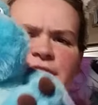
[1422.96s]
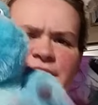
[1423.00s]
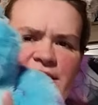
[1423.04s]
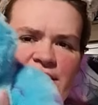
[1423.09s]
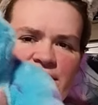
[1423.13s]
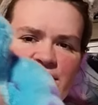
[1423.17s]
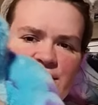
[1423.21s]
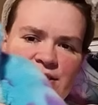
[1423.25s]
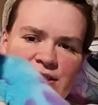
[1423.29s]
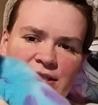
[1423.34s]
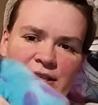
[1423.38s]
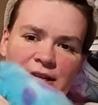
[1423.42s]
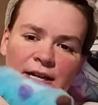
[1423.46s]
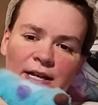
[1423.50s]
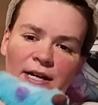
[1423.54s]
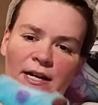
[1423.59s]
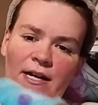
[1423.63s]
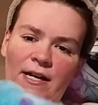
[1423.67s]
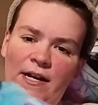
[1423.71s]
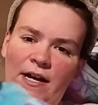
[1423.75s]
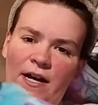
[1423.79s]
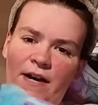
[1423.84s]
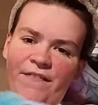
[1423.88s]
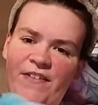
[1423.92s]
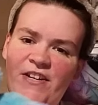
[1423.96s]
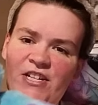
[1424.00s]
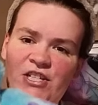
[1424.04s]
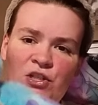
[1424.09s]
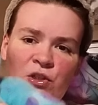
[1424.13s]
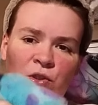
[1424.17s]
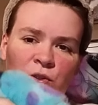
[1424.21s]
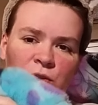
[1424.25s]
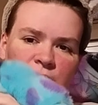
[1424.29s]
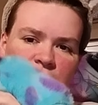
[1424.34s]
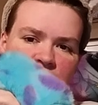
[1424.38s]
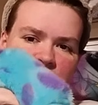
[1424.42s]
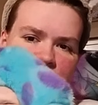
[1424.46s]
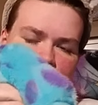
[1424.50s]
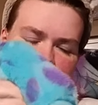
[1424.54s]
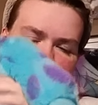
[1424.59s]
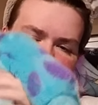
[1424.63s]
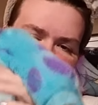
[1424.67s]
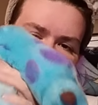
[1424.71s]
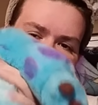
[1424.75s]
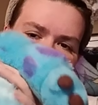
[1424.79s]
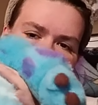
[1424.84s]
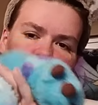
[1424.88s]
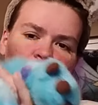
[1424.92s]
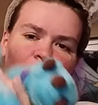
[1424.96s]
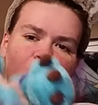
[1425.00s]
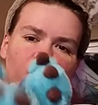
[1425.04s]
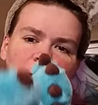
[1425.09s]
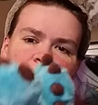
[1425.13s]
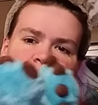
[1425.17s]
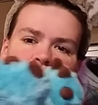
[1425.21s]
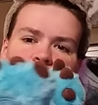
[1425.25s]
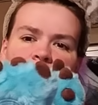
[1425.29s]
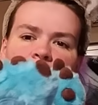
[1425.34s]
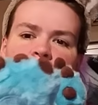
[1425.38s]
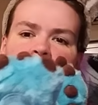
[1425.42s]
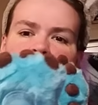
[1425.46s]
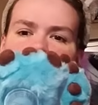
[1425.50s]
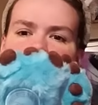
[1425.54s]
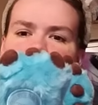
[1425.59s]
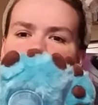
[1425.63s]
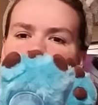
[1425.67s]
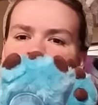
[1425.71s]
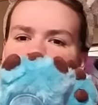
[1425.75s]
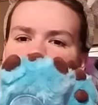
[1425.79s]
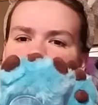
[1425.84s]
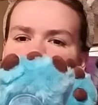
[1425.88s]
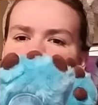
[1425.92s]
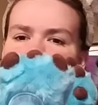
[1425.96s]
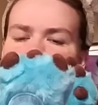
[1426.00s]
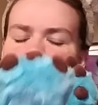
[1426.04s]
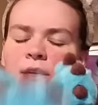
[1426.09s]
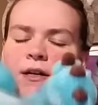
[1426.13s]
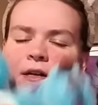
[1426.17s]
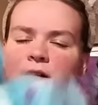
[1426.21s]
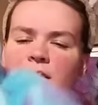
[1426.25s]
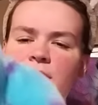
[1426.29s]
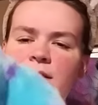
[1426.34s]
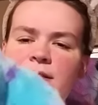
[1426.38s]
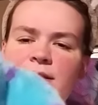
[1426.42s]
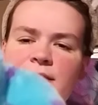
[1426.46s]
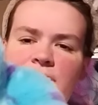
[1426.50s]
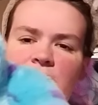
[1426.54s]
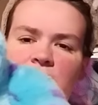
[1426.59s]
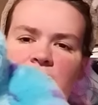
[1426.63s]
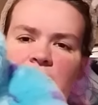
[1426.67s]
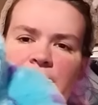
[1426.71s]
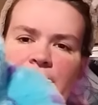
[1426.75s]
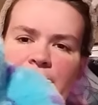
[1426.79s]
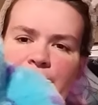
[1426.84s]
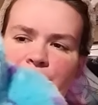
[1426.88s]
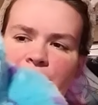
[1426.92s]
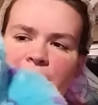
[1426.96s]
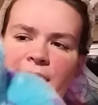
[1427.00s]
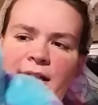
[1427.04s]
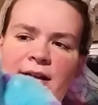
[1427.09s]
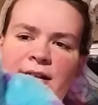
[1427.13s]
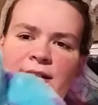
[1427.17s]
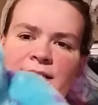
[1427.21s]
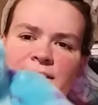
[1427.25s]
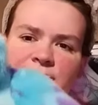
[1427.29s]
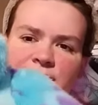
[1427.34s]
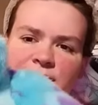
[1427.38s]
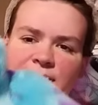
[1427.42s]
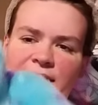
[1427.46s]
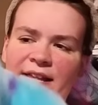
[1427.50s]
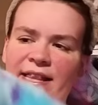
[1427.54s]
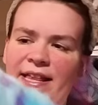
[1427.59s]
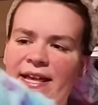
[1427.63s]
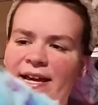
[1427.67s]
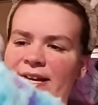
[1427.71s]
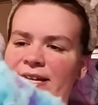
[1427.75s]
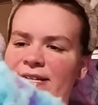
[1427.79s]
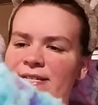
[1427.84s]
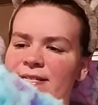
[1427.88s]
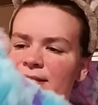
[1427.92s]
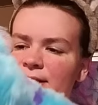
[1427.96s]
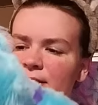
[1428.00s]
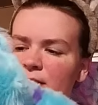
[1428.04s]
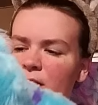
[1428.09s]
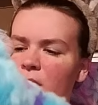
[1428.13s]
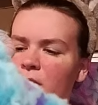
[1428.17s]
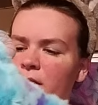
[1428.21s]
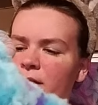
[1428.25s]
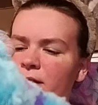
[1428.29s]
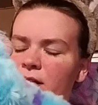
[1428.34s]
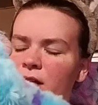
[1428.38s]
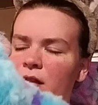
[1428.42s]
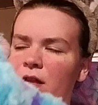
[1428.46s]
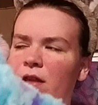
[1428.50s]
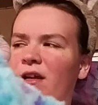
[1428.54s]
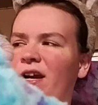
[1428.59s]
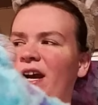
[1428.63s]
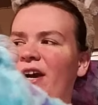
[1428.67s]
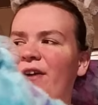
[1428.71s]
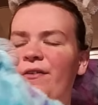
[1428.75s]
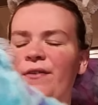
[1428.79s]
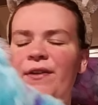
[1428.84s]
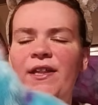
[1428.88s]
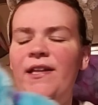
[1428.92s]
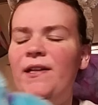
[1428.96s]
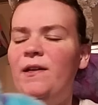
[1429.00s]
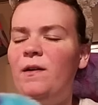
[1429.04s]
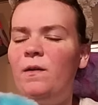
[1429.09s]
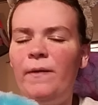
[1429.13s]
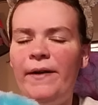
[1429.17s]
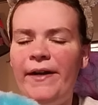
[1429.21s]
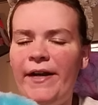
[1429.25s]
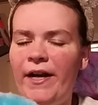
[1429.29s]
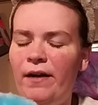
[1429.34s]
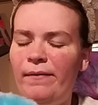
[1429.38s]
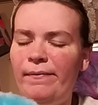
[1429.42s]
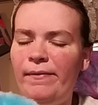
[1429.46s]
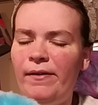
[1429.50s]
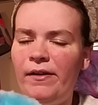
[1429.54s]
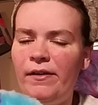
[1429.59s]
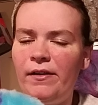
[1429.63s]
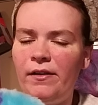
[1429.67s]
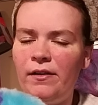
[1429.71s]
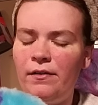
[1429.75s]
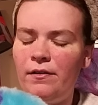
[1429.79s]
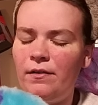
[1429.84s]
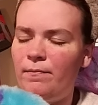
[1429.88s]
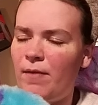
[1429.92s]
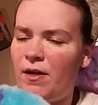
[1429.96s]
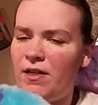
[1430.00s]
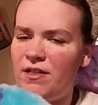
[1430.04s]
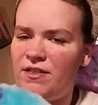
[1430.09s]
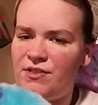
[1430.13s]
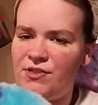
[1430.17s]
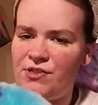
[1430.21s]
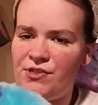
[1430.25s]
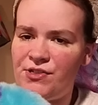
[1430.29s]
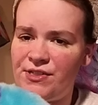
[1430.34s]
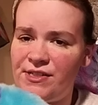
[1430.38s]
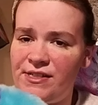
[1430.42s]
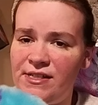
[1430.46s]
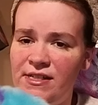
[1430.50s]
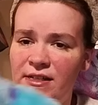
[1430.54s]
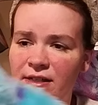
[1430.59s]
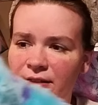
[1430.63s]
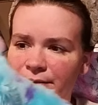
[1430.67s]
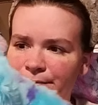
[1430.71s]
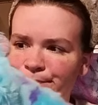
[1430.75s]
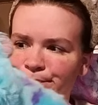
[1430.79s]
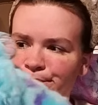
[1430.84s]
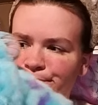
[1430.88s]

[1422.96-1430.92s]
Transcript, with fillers: this official Disney store, Sully, because I like Sully's color. I really don't care about Monsters Inc.